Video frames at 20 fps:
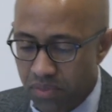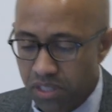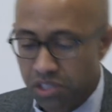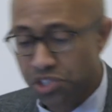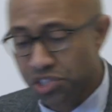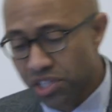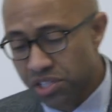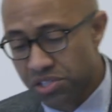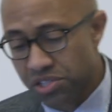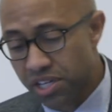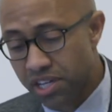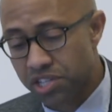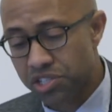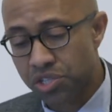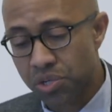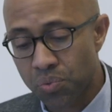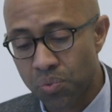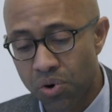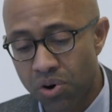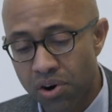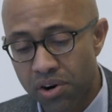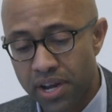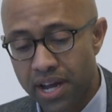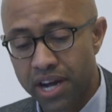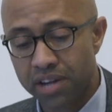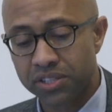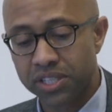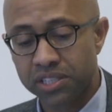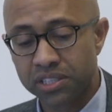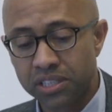Since the interwar
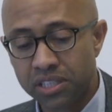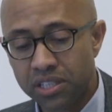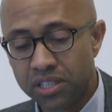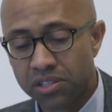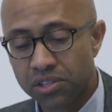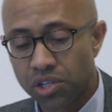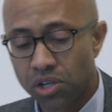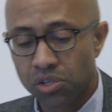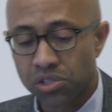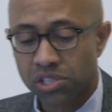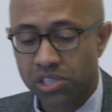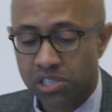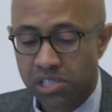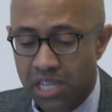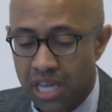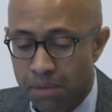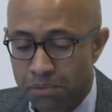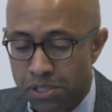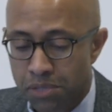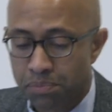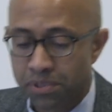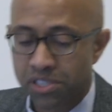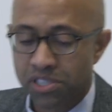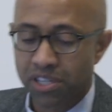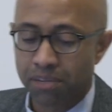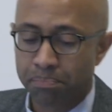era, those establishments